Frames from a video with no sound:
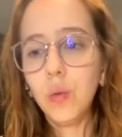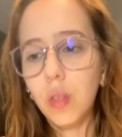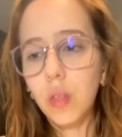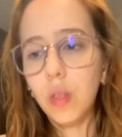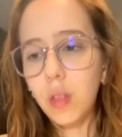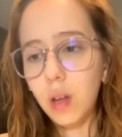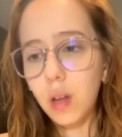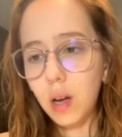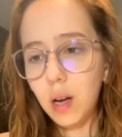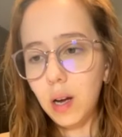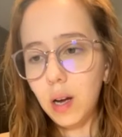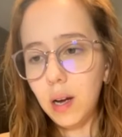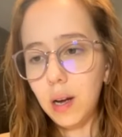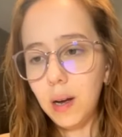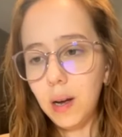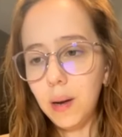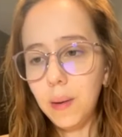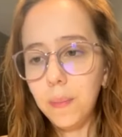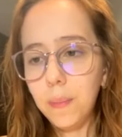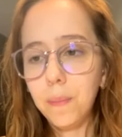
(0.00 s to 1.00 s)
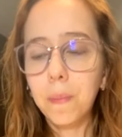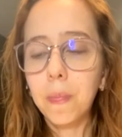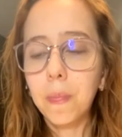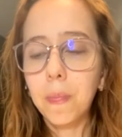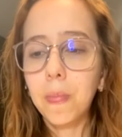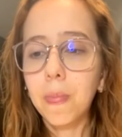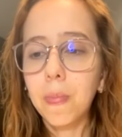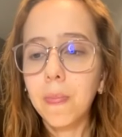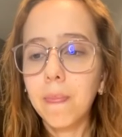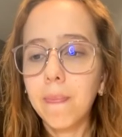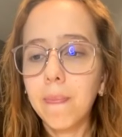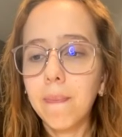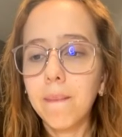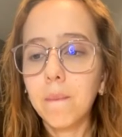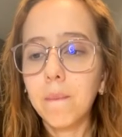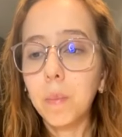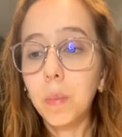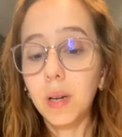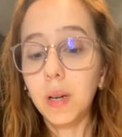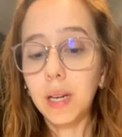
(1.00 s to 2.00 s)
the
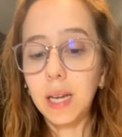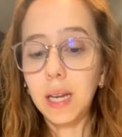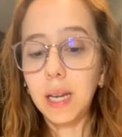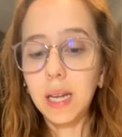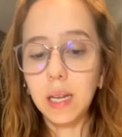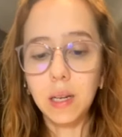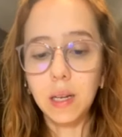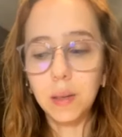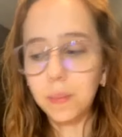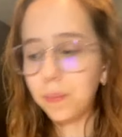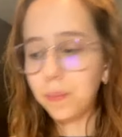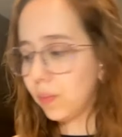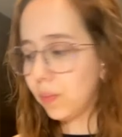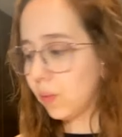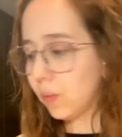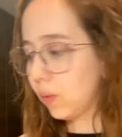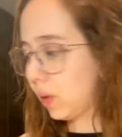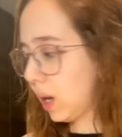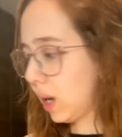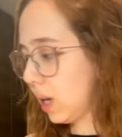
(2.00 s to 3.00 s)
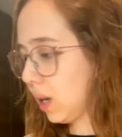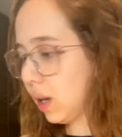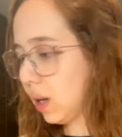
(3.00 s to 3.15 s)
mug cake. Okay.